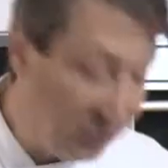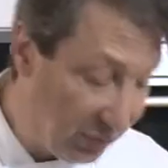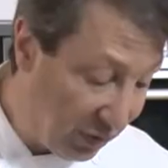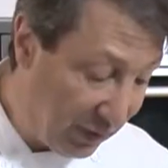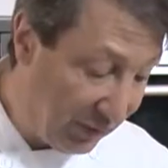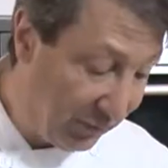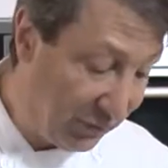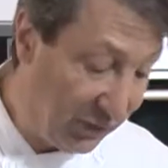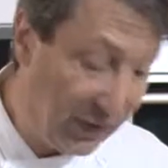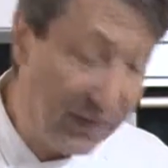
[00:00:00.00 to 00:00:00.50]

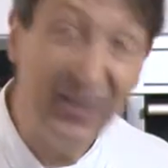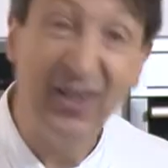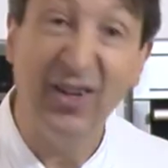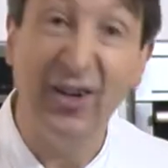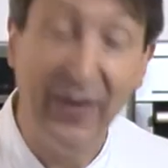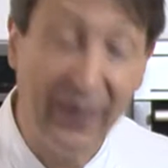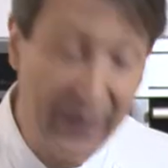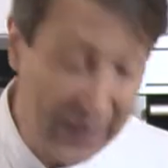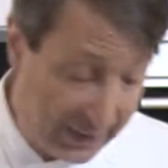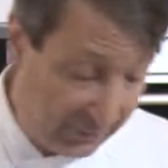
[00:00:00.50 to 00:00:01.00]
knife, things
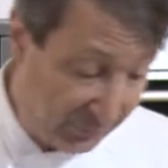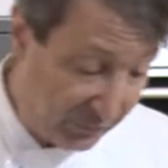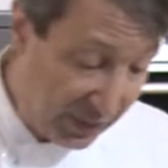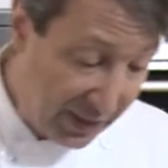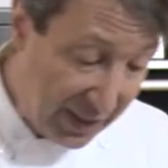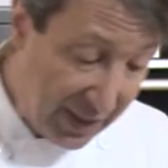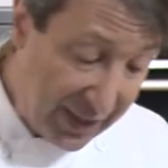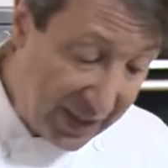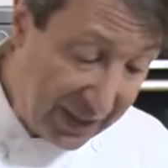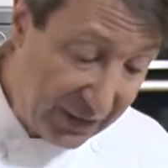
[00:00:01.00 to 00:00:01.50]
like that.
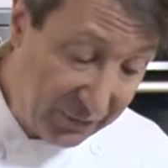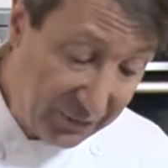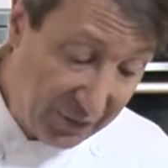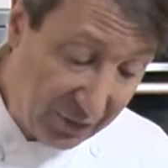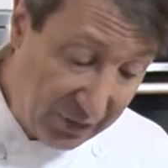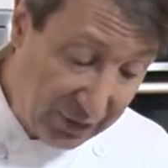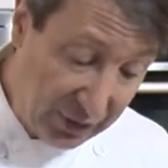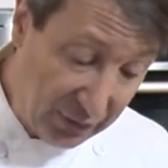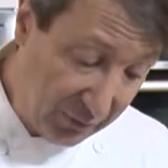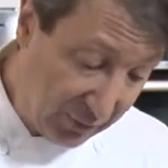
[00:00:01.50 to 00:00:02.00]
And it's a
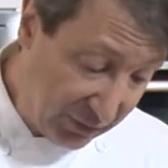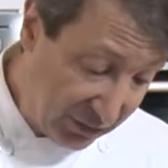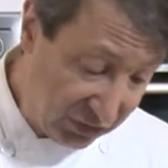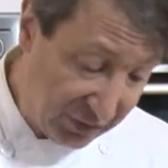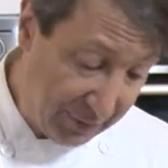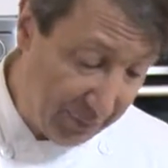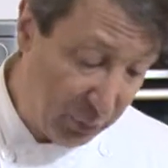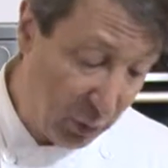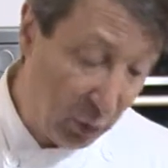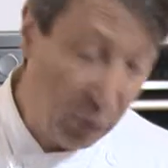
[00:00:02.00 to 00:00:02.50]
very
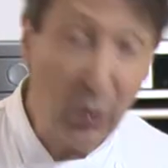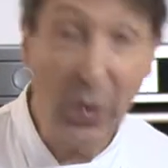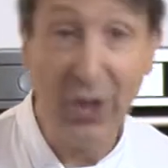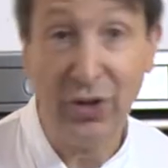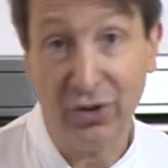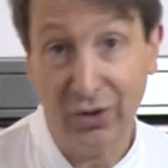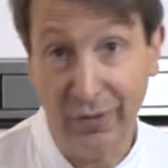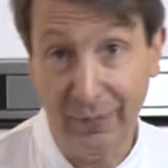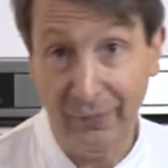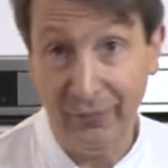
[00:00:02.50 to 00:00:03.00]
simple
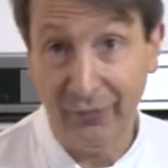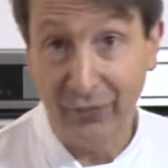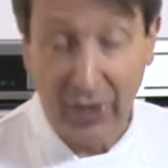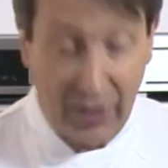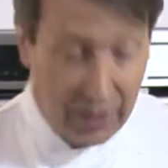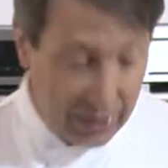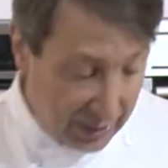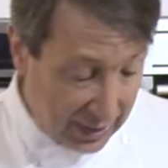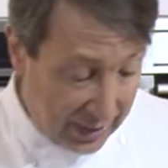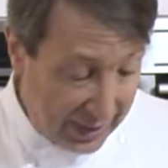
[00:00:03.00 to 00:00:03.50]
question,
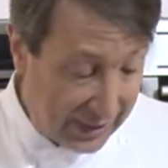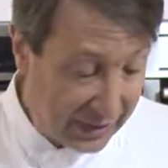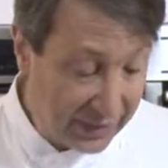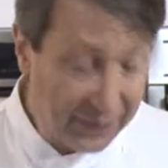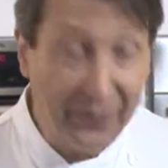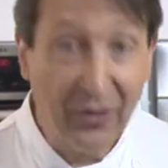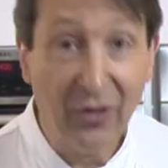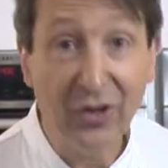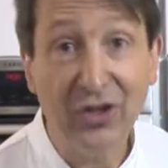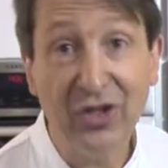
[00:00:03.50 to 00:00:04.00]
and there's
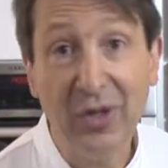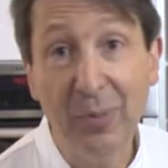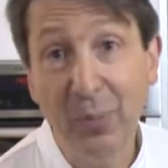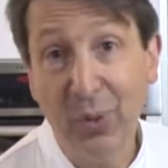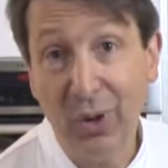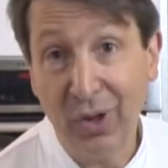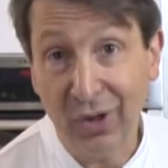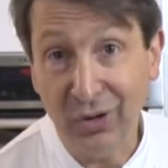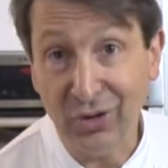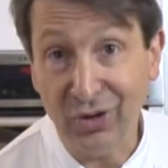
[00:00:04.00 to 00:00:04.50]
a very
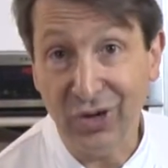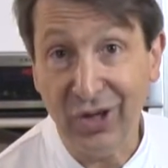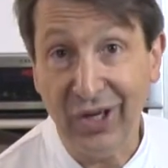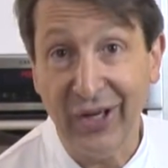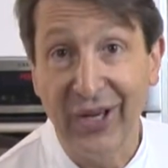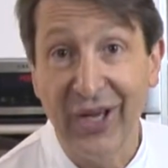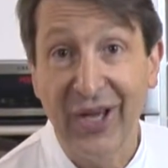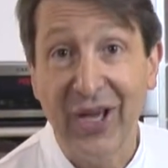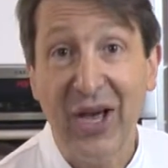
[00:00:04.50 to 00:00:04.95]
simple answer.